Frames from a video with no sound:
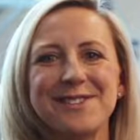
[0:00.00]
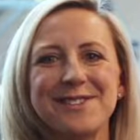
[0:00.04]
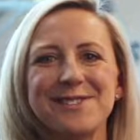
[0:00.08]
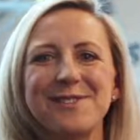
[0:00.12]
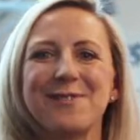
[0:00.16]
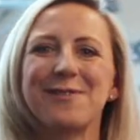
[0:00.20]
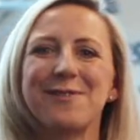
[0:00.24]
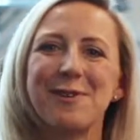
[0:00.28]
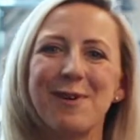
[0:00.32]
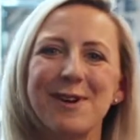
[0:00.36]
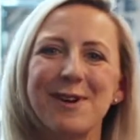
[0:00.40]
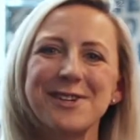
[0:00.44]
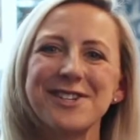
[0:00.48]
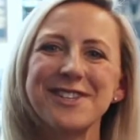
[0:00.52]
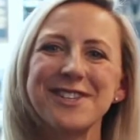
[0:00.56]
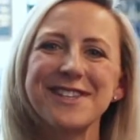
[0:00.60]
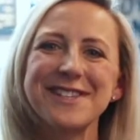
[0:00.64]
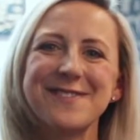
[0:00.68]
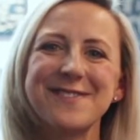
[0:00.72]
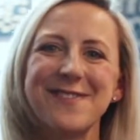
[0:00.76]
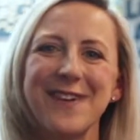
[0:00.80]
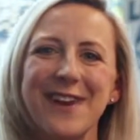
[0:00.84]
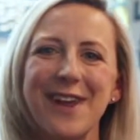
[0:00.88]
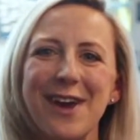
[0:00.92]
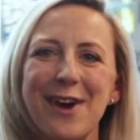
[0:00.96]
So if you're
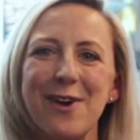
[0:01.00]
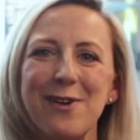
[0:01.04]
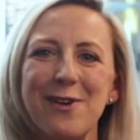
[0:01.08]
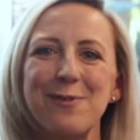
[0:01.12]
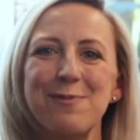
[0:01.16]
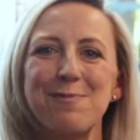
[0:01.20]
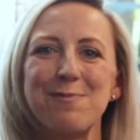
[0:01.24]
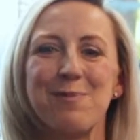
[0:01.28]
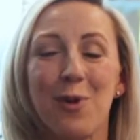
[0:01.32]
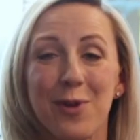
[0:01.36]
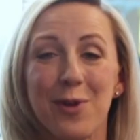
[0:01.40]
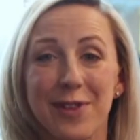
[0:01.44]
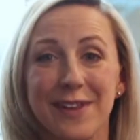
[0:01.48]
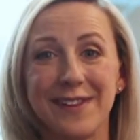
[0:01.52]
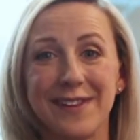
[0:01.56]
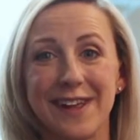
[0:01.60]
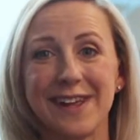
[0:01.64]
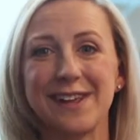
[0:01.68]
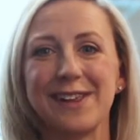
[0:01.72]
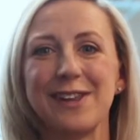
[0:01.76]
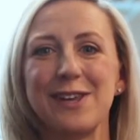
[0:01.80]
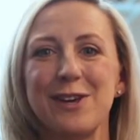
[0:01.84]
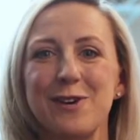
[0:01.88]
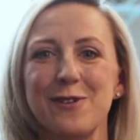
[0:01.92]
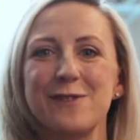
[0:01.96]
watching this video, more
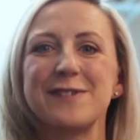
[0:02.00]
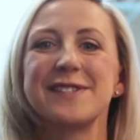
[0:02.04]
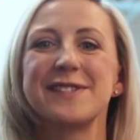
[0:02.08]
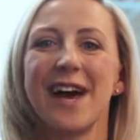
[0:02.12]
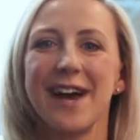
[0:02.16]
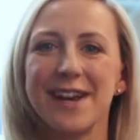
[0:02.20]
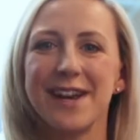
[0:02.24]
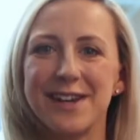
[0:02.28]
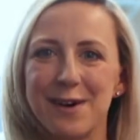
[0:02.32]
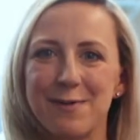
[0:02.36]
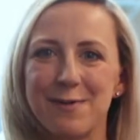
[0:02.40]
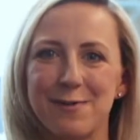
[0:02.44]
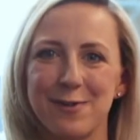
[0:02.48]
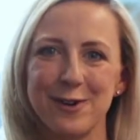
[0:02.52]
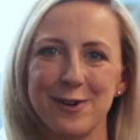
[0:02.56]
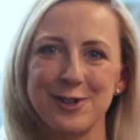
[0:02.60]
than likely you've signed